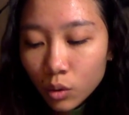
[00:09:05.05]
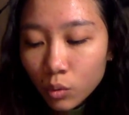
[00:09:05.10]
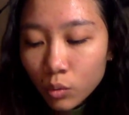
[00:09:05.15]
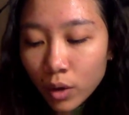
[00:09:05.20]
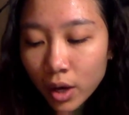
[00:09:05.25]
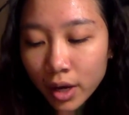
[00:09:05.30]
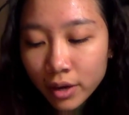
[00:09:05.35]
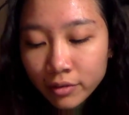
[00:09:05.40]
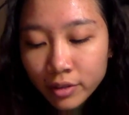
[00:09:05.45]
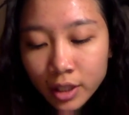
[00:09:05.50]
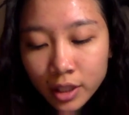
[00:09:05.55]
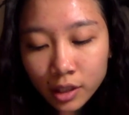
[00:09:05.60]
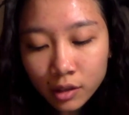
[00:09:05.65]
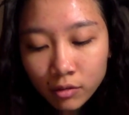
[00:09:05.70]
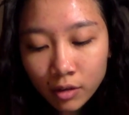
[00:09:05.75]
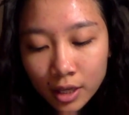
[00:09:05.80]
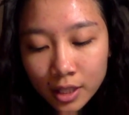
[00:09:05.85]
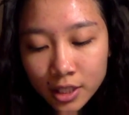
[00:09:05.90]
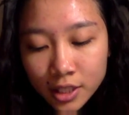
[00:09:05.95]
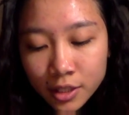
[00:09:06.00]
Whatever it
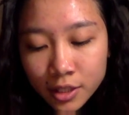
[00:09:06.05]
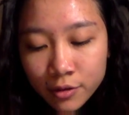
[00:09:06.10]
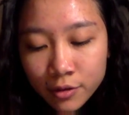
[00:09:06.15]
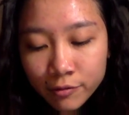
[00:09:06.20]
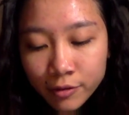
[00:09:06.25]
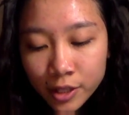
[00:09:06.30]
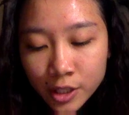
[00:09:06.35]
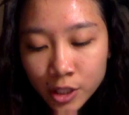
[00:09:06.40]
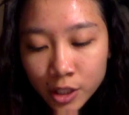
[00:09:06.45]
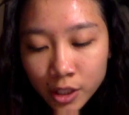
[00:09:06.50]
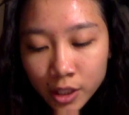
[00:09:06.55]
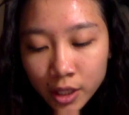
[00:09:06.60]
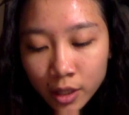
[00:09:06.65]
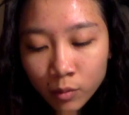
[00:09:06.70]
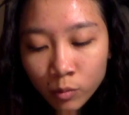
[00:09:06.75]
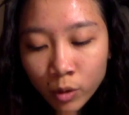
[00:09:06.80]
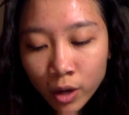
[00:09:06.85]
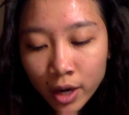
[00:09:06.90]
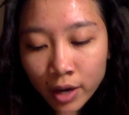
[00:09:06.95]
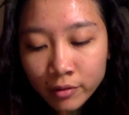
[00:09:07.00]
grants to vision
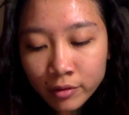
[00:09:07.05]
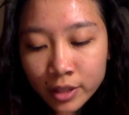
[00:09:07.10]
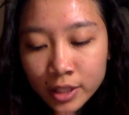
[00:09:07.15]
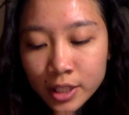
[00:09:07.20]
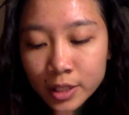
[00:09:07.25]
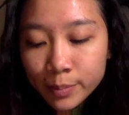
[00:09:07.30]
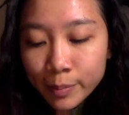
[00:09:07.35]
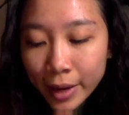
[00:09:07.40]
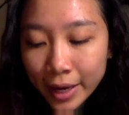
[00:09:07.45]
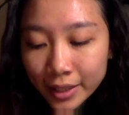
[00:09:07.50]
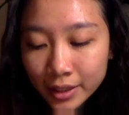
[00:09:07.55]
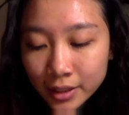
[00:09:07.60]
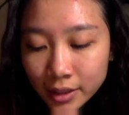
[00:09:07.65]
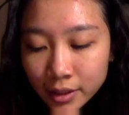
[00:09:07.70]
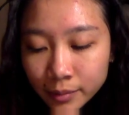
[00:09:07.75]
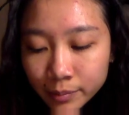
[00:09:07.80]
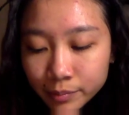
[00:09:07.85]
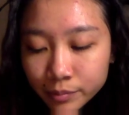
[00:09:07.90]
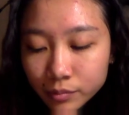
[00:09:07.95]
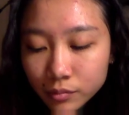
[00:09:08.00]
and whatever its
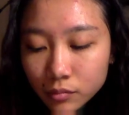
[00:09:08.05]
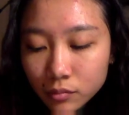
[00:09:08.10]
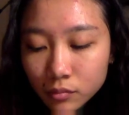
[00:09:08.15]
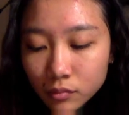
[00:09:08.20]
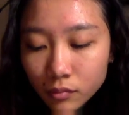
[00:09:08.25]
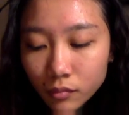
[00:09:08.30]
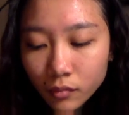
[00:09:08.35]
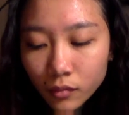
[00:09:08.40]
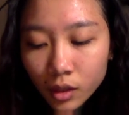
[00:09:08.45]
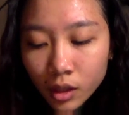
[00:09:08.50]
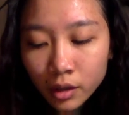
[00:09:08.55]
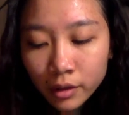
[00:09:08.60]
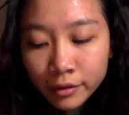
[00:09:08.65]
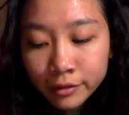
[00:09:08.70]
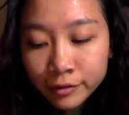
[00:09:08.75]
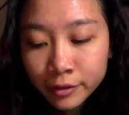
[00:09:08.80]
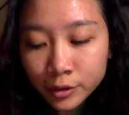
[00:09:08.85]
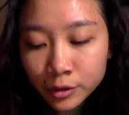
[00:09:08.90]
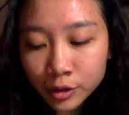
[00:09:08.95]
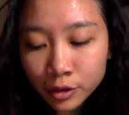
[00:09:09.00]
matter, a
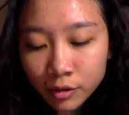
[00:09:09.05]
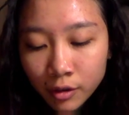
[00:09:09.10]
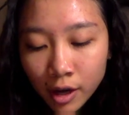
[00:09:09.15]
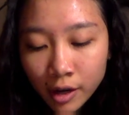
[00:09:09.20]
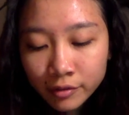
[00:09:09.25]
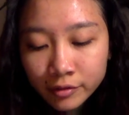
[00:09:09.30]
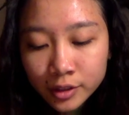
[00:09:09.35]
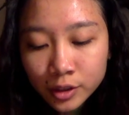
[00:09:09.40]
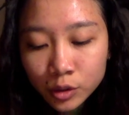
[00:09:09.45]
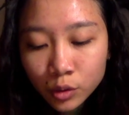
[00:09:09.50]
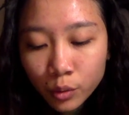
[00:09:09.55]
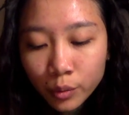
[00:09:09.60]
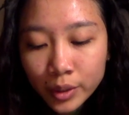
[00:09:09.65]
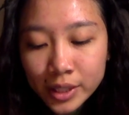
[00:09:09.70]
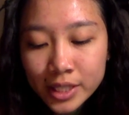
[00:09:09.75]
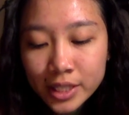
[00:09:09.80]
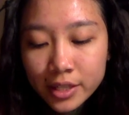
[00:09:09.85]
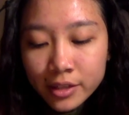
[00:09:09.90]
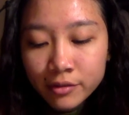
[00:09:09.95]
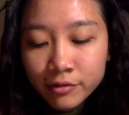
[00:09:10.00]
photograph is
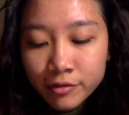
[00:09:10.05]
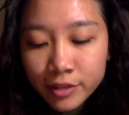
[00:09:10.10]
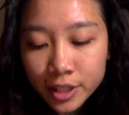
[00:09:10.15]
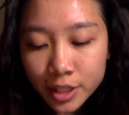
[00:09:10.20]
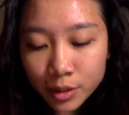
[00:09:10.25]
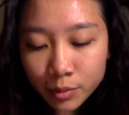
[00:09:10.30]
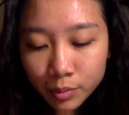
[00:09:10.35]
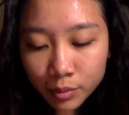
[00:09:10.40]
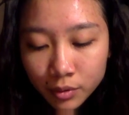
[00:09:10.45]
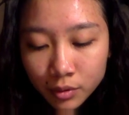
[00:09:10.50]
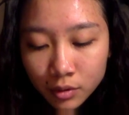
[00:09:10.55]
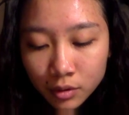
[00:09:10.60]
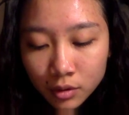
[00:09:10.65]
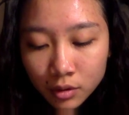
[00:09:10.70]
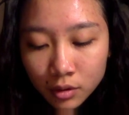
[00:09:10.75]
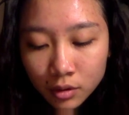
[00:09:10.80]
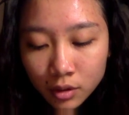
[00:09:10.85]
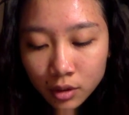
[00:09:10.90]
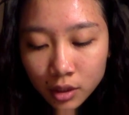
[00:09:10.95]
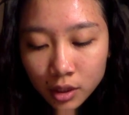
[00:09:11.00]
always invisible.
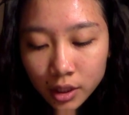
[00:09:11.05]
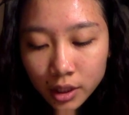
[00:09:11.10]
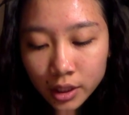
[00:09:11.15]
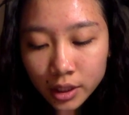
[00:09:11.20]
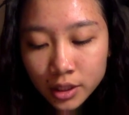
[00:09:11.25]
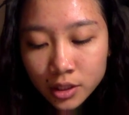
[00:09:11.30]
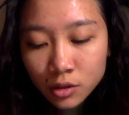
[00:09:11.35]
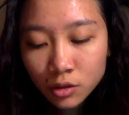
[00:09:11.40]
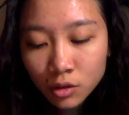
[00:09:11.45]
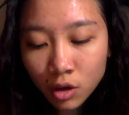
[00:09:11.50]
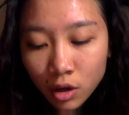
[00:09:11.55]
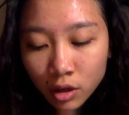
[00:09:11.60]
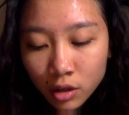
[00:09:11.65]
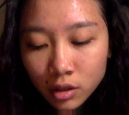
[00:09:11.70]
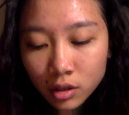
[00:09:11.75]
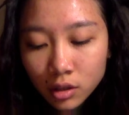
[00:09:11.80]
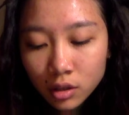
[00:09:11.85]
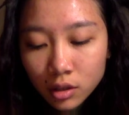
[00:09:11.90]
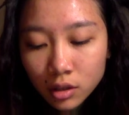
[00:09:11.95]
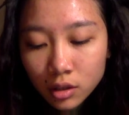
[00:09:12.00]
It is not
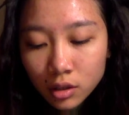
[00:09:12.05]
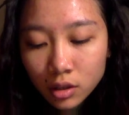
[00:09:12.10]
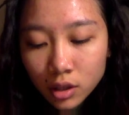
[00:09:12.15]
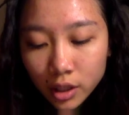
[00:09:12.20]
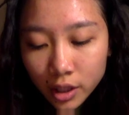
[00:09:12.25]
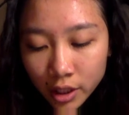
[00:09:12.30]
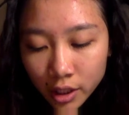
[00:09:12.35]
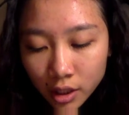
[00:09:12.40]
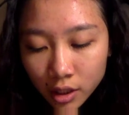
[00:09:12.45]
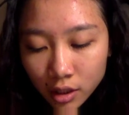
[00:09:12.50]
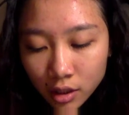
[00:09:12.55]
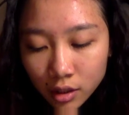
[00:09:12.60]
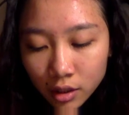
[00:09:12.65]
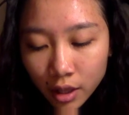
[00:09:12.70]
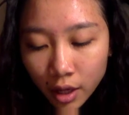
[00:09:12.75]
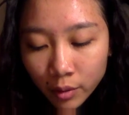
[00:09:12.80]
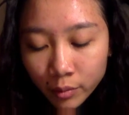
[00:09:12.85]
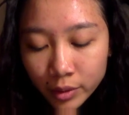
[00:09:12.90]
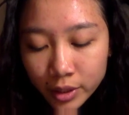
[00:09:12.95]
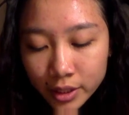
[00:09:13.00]
it
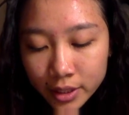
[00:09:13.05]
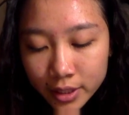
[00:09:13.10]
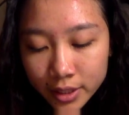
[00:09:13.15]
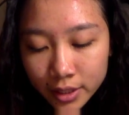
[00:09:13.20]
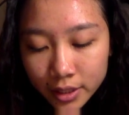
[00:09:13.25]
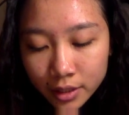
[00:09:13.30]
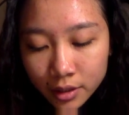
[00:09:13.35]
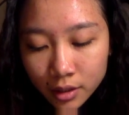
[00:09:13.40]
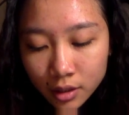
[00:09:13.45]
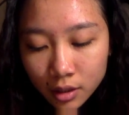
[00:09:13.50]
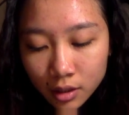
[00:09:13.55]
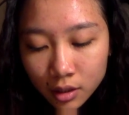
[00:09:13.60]
that we see.